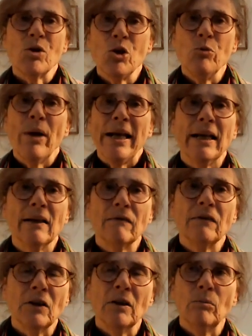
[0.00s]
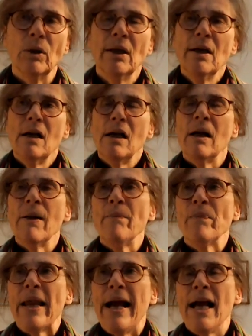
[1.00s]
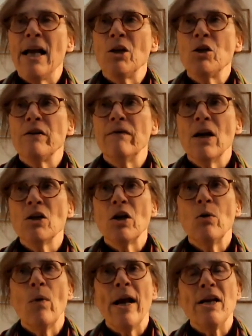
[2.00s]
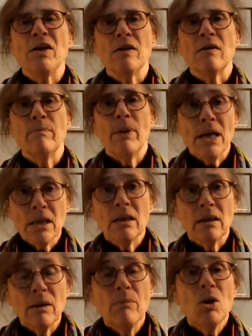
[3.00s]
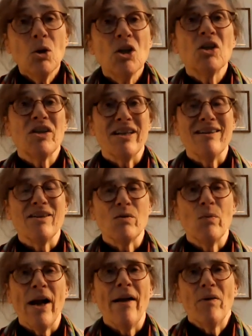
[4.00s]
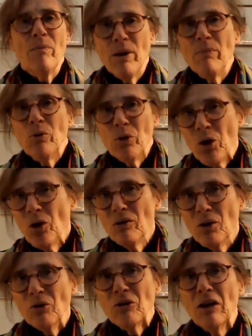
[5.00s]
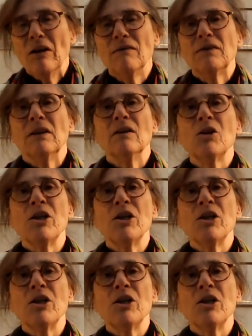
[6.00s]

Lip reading: shoemaking firm, and she found her way to the Bata communities where the people got looked after.